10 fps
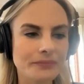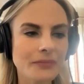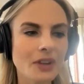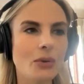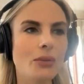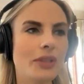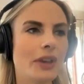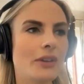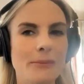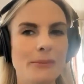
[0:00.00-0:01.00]

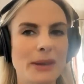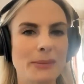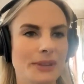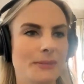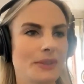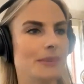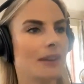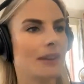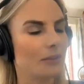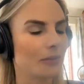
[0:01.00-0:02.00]
although people sometimes
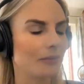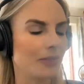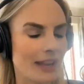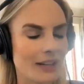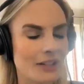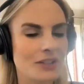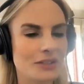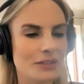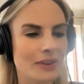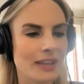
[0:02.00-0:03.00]
have different reactions
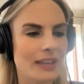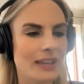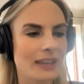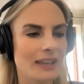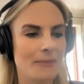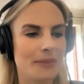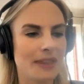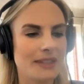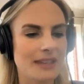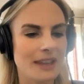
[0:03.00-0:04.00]
to Reiki,
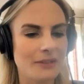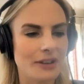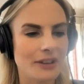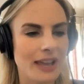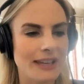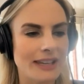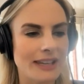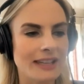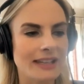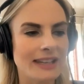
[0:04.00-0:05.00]
there's never any
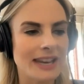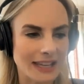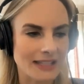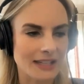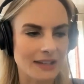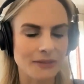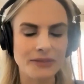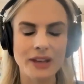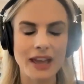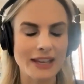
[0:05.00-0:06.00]
negative
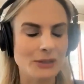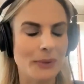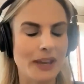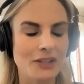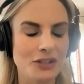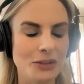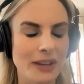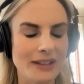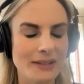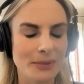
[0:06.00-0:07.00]
aspect to
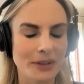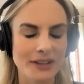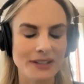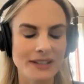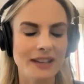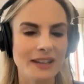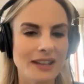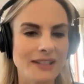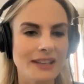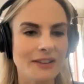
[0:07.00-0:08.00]
it because
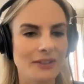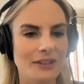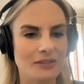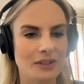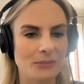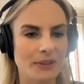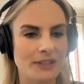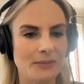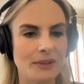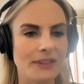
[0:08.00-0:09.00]
it's given and transmitted
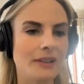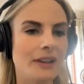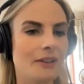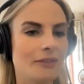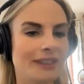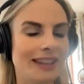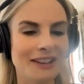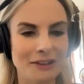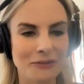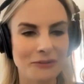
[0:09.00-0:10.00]
with that love and that
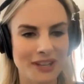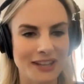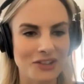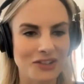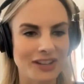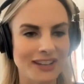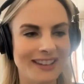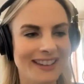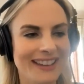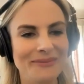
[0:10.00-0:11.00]
life force energy.
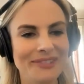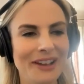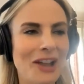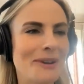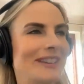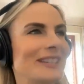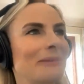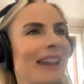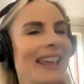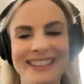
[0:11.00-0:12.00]
I hope I've
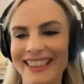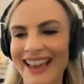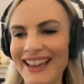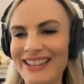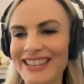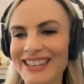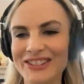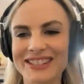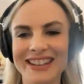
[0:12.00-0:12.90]
explained that. It's interesting.